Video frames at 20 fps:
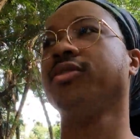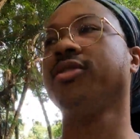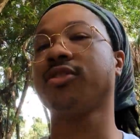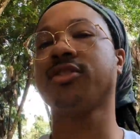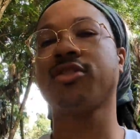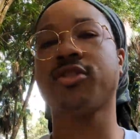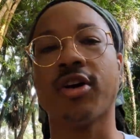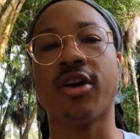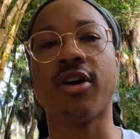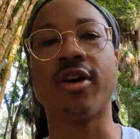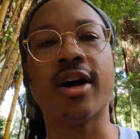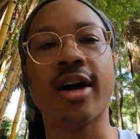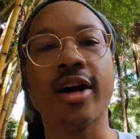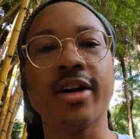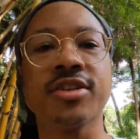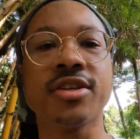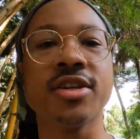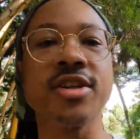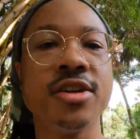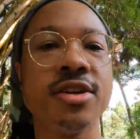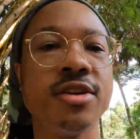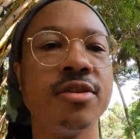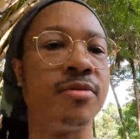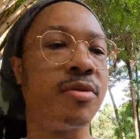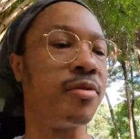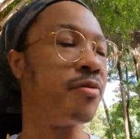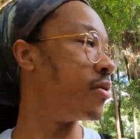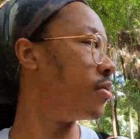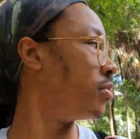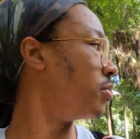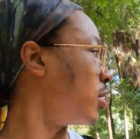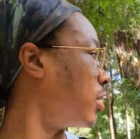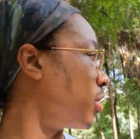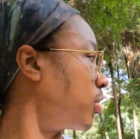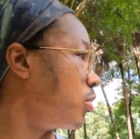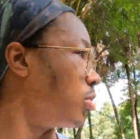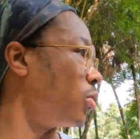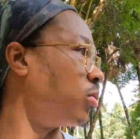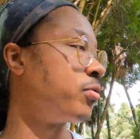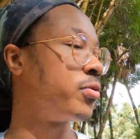So I seen reviews on
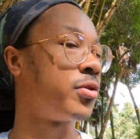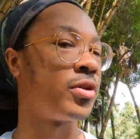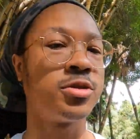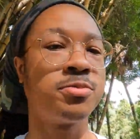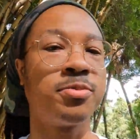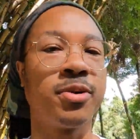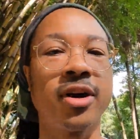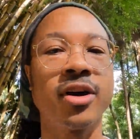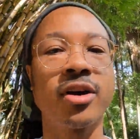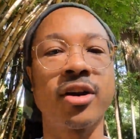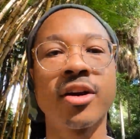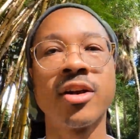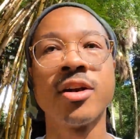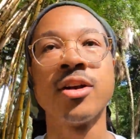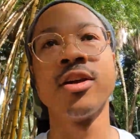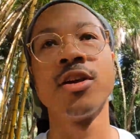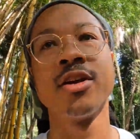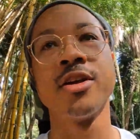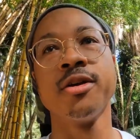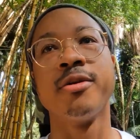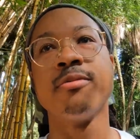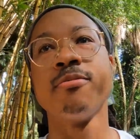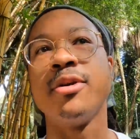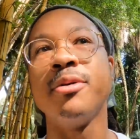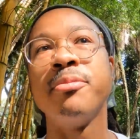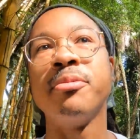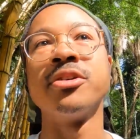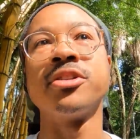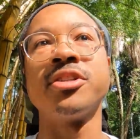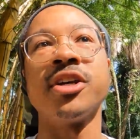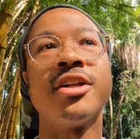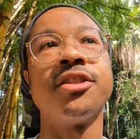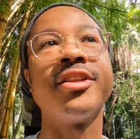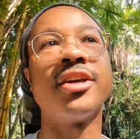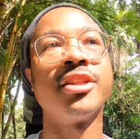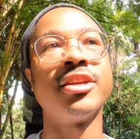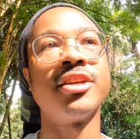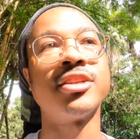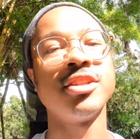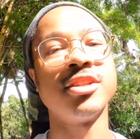Google for this park. People said
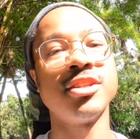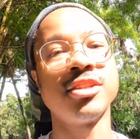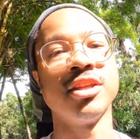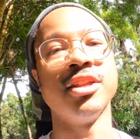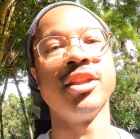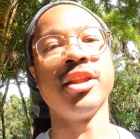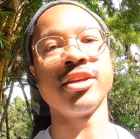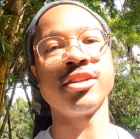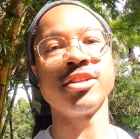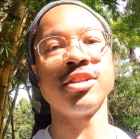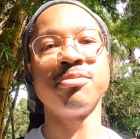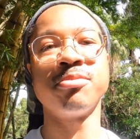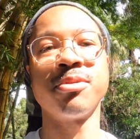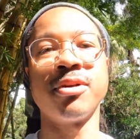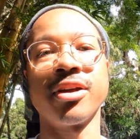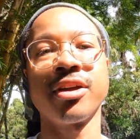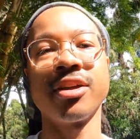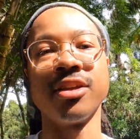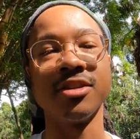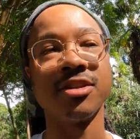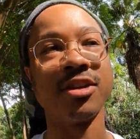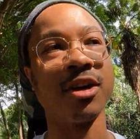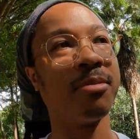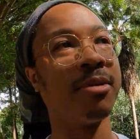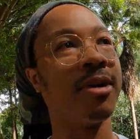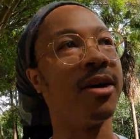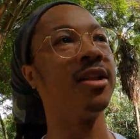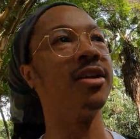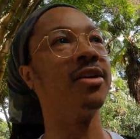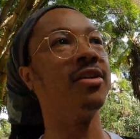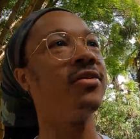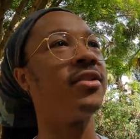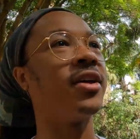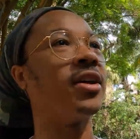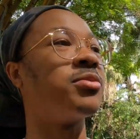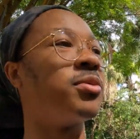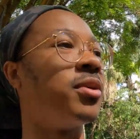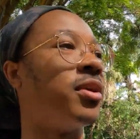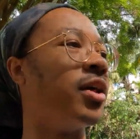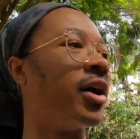that this is the nicest park in Sao Paulo.
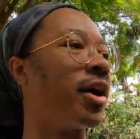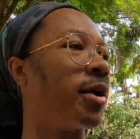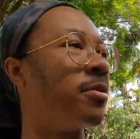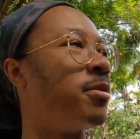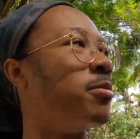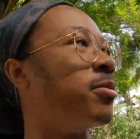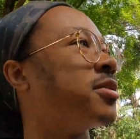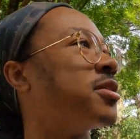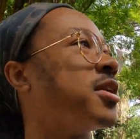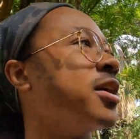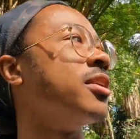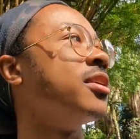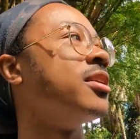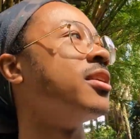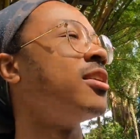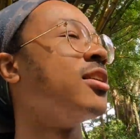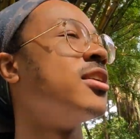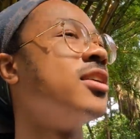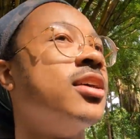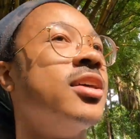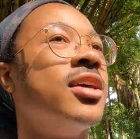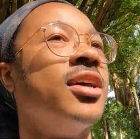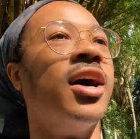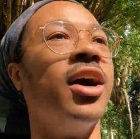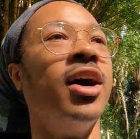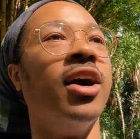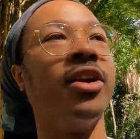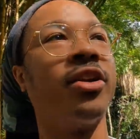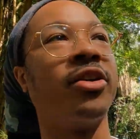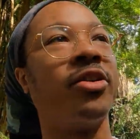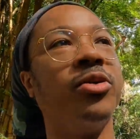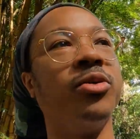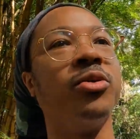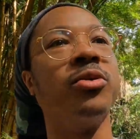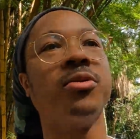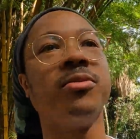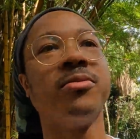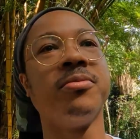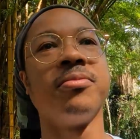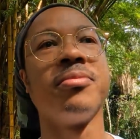That's what a lot of people said on
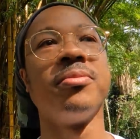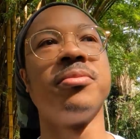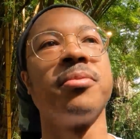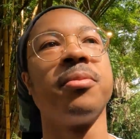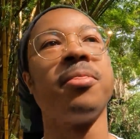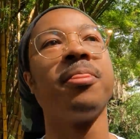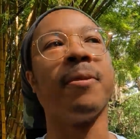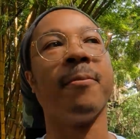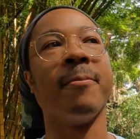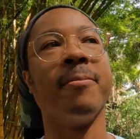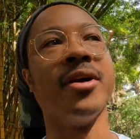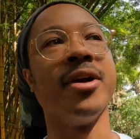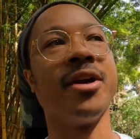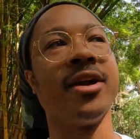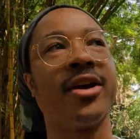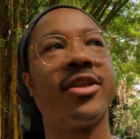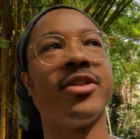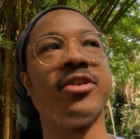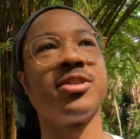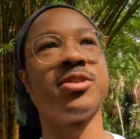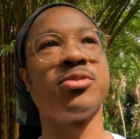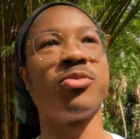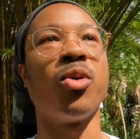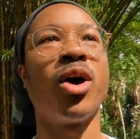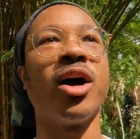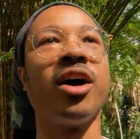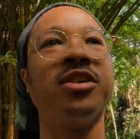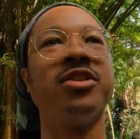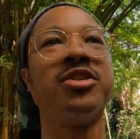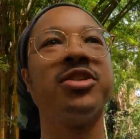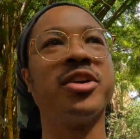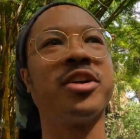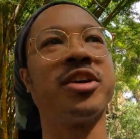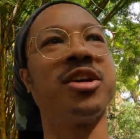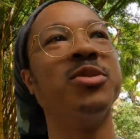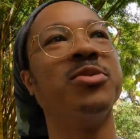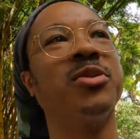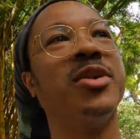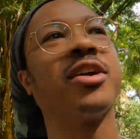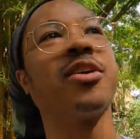Google. But yeah, there's wild
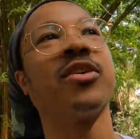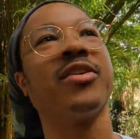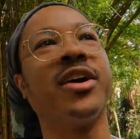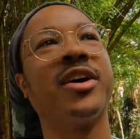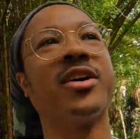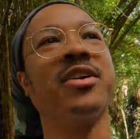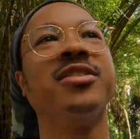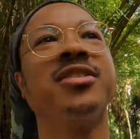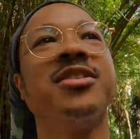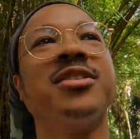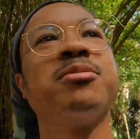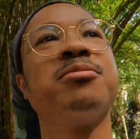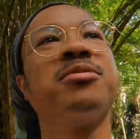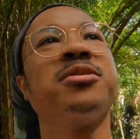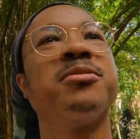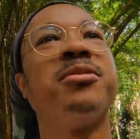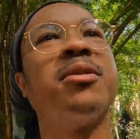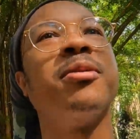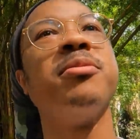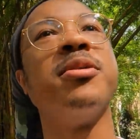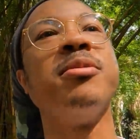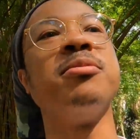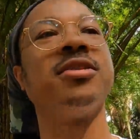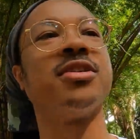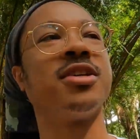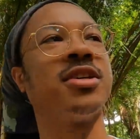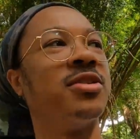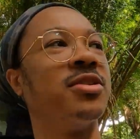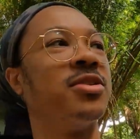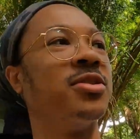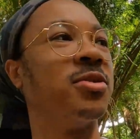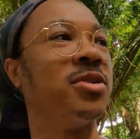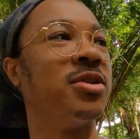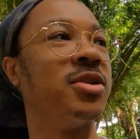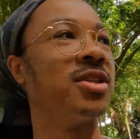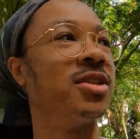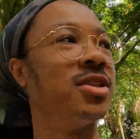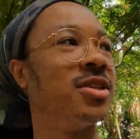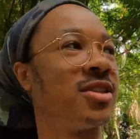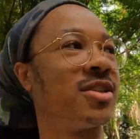turkeys walking around. Some people said there's
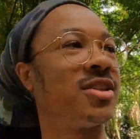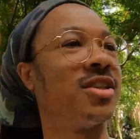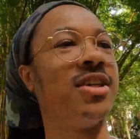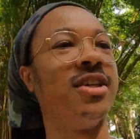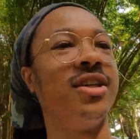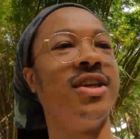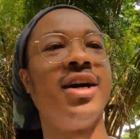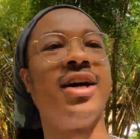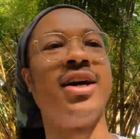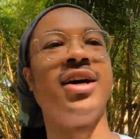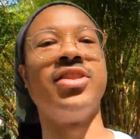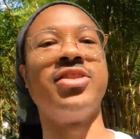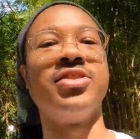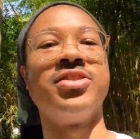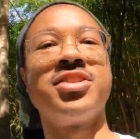horses and other